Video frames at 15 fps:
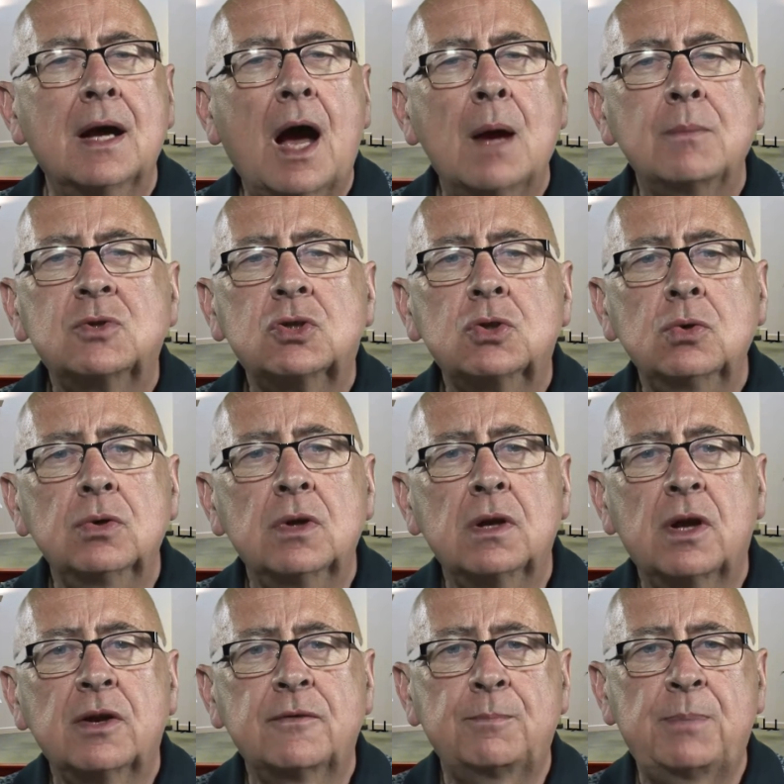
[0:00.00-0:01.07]
I'm sure a
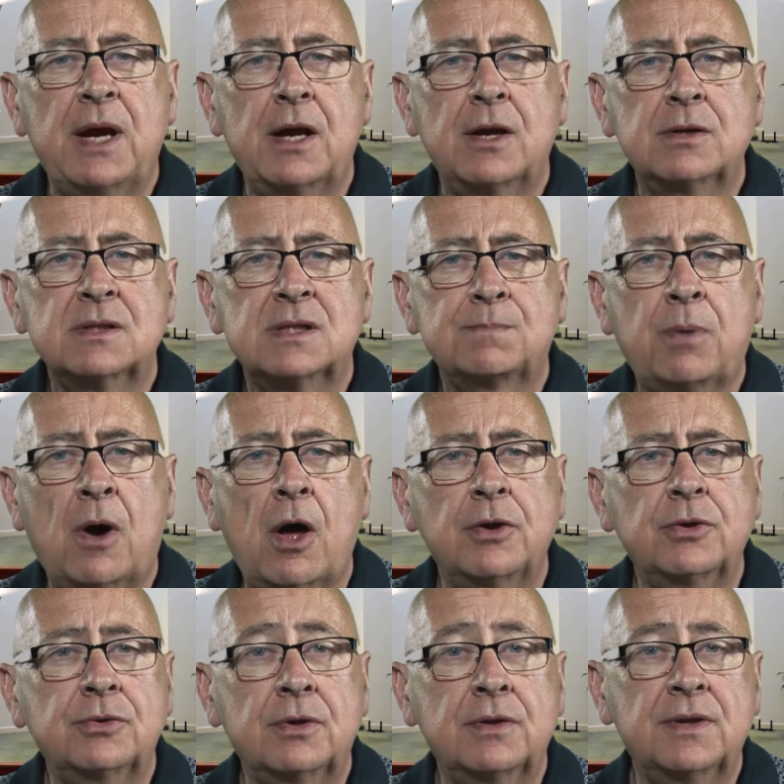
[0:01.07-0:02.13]
lot of parents
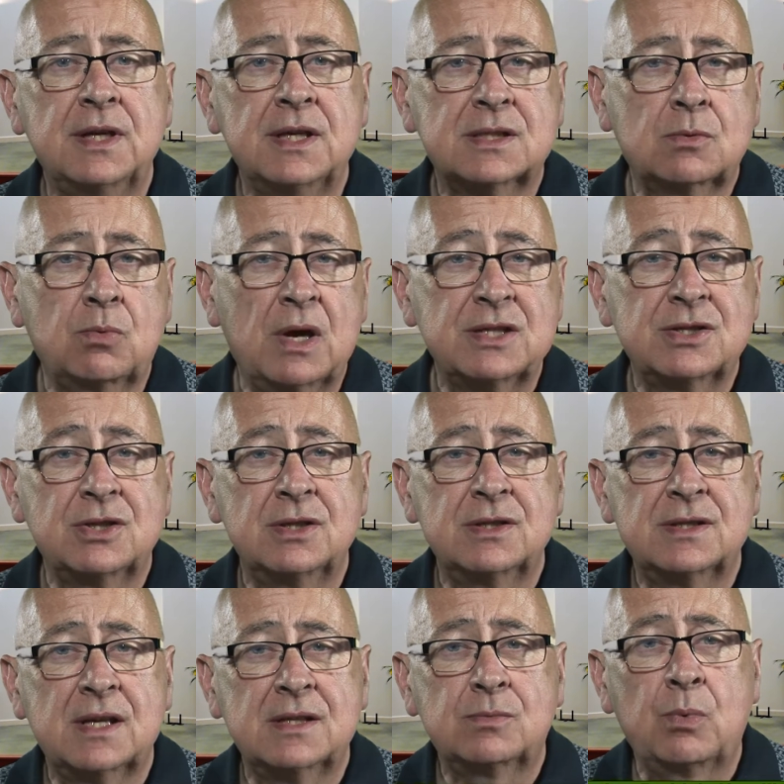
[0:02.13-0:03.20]
ponder on these
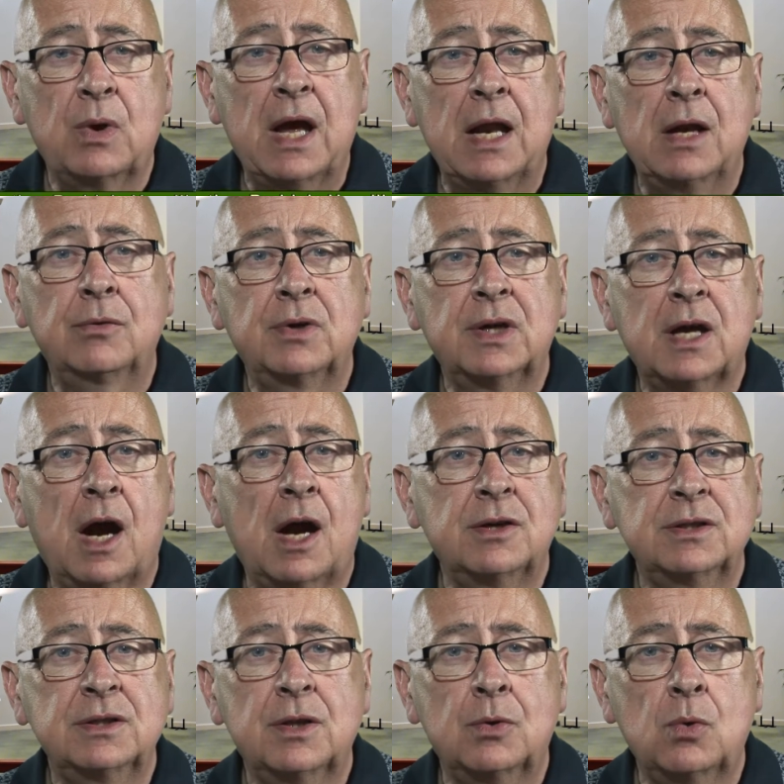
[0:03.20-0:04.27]
questions as well
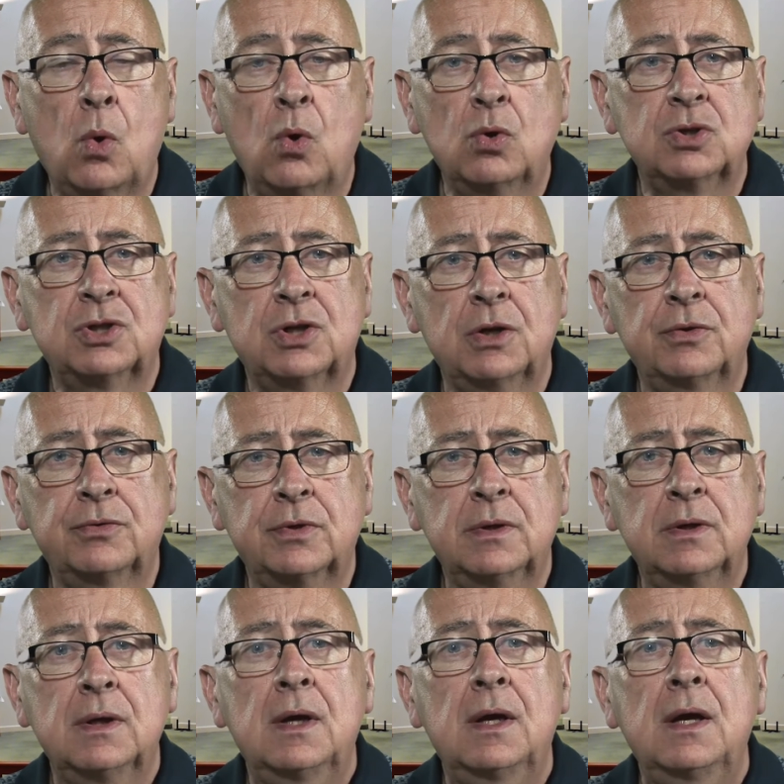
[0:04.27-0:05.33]
regarding their own children.